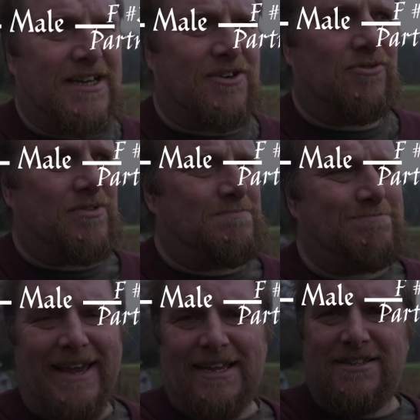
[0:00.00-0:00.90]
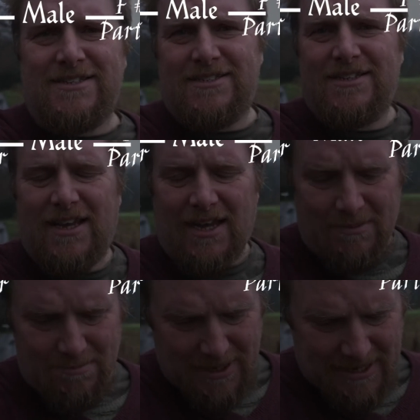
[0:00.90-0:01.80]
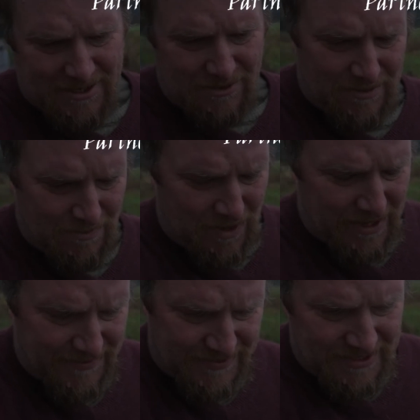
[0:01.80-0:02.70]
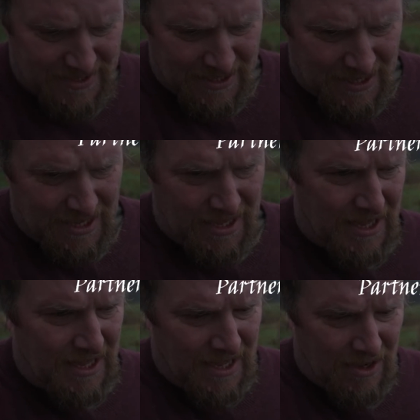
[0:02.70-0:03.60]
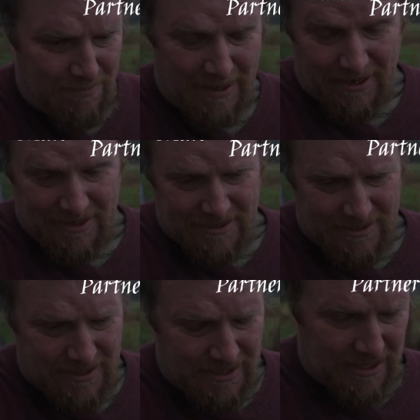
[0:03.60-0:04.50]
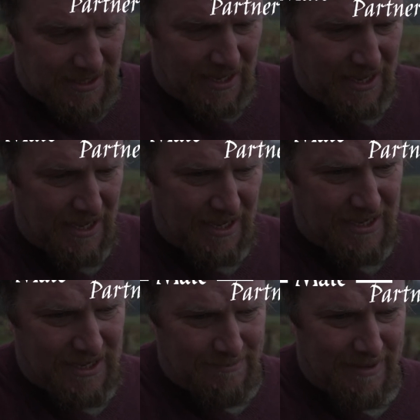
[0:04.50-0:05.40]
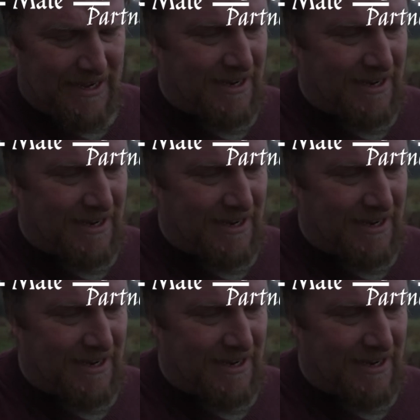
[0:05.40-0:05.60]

they call them mates, but let's call them wives or partners. That man